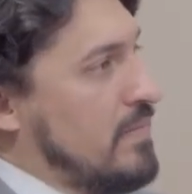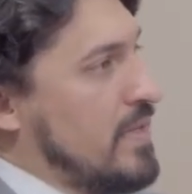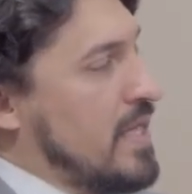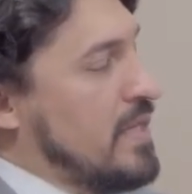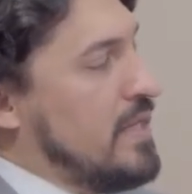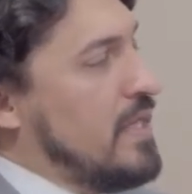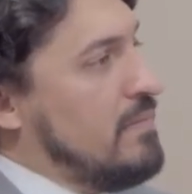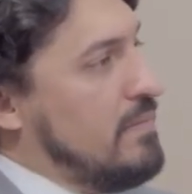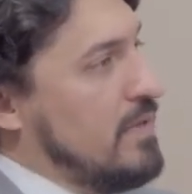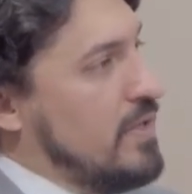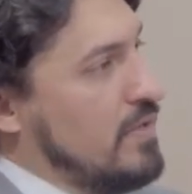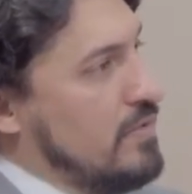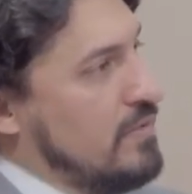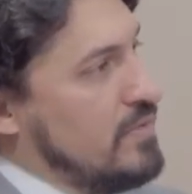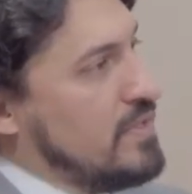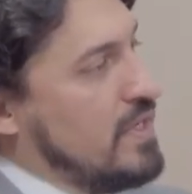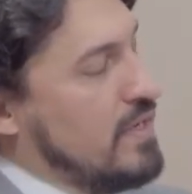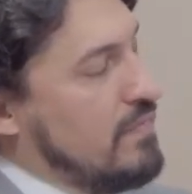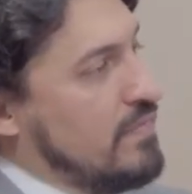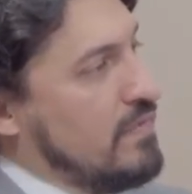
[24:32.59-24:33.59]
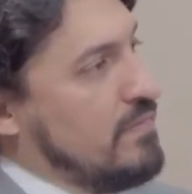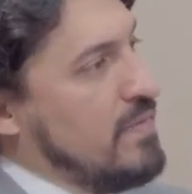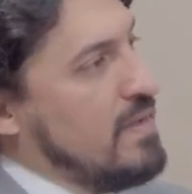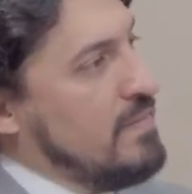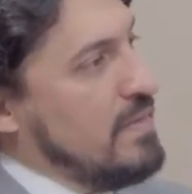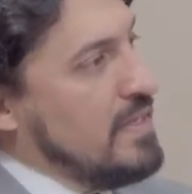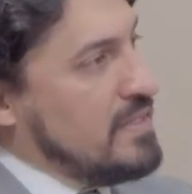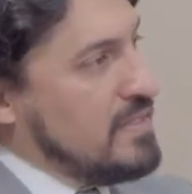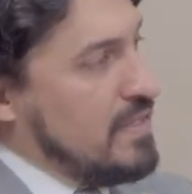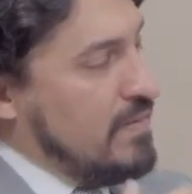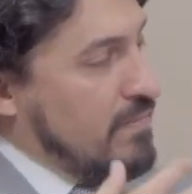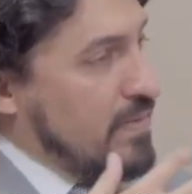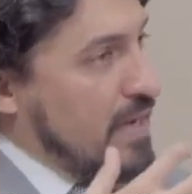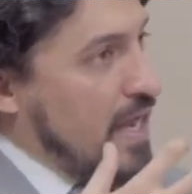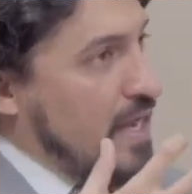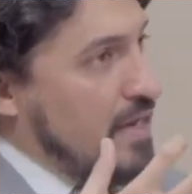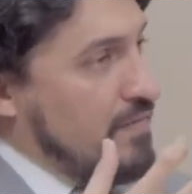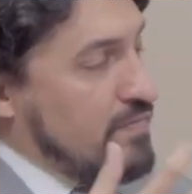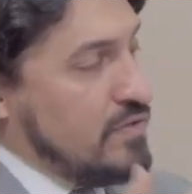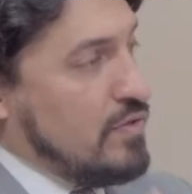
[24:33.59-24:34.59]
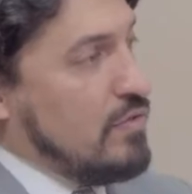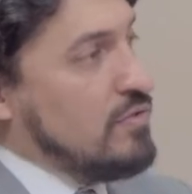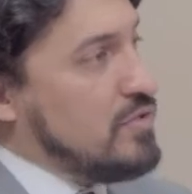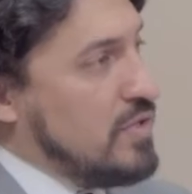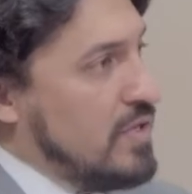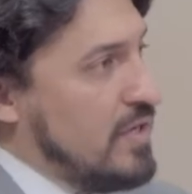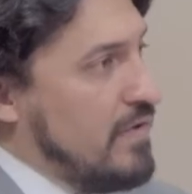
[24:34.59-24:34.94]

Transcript: that they'd be using for maybe some kind of social